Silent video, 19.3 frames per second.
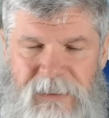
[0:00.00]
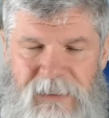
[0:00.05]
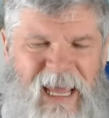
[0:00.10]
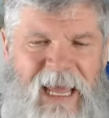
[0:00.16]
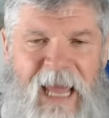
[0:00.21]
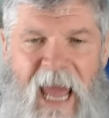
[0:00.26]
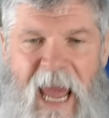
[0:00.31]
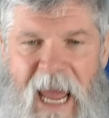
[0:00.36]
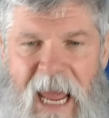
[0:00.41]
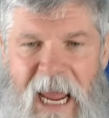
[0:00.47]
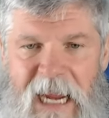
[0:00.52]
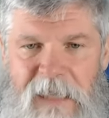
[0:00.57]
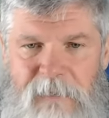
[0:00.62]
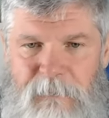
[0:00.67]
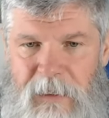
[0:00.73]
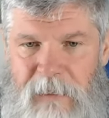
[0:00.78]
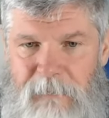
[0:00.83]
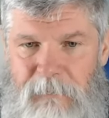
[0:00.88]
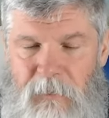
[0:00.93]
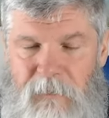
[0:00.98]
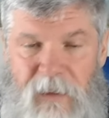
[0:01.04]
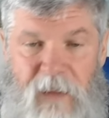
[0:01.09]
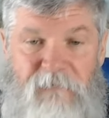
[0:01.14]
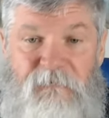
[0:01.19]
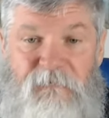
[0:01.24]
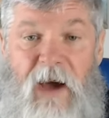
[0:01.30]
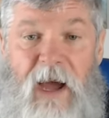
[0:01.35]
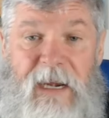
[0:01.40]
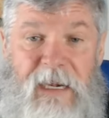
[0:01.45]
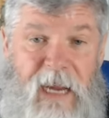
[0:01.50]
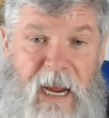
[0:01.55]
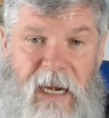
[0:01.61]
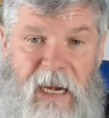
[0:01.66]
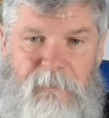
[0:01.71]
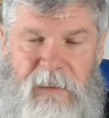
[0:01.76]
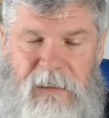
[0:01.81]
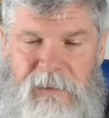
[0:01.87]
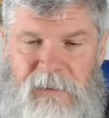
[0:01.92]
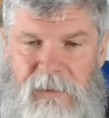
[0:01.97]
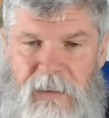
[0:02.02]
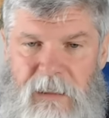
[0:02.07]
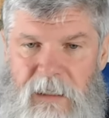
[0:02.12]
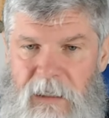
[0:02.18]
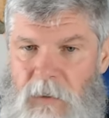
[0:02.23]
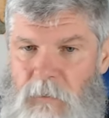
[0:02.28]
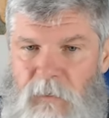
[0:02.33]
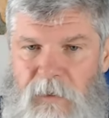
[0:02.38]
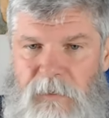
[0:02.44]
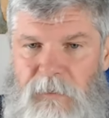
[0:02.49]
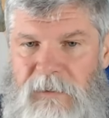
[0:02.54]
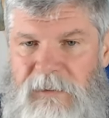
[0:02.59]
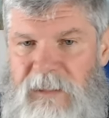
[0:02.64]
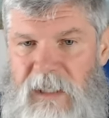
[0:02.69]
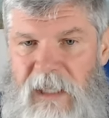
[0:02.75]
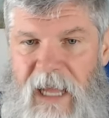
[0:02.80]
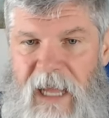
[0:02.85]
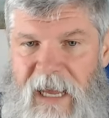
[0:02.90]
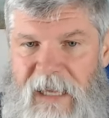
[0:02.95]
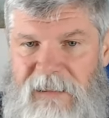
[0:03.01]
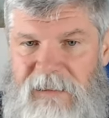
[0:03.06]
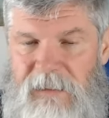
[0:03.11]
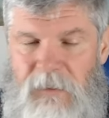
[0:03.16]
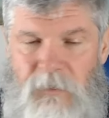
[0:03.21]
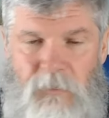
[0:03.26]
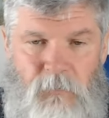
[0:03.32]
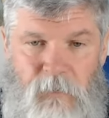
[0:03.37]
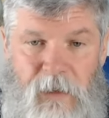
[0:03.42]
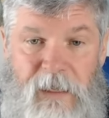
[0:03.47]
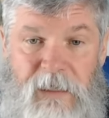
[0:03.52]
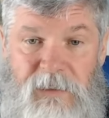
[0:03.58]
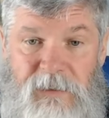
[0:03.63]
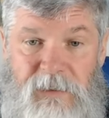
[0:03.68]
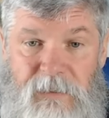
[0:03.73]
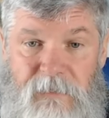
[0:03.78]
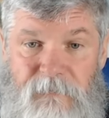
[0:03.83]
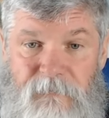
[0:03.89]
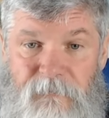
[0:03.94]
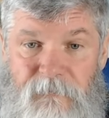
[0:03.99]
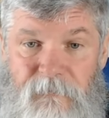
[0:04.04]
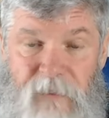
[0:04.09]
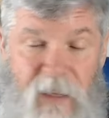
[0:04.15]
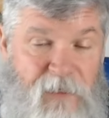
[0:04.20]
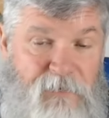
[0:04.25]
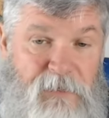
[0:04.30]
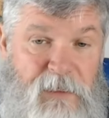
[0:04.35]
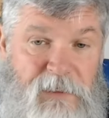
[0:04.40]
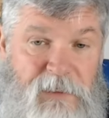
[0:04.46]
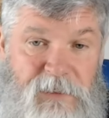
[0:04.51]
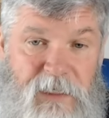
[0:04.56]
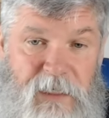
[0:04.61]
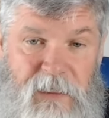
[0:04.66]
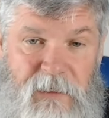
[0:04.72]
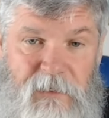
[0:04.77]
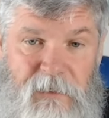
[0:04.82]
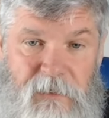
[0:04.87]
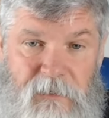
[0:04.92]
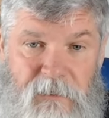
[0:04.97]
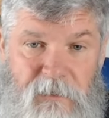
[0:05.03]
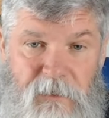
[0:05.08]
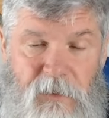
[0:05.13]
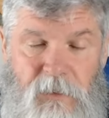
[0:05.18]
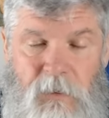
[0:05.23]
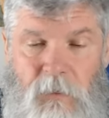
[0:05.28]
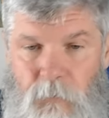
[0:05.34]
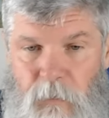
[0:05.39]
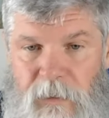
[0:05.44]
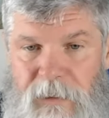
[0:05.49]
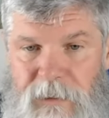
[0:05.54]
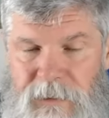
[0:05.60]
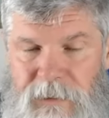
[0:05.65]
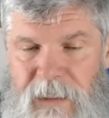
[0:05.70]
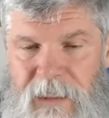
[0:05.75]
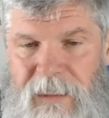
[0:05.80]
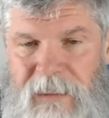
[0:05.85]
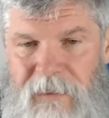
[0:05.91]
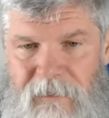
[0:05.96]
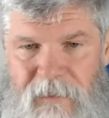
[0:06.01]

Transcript: They hate people. They find enemies, whether it's class, race, ethnicity, religion.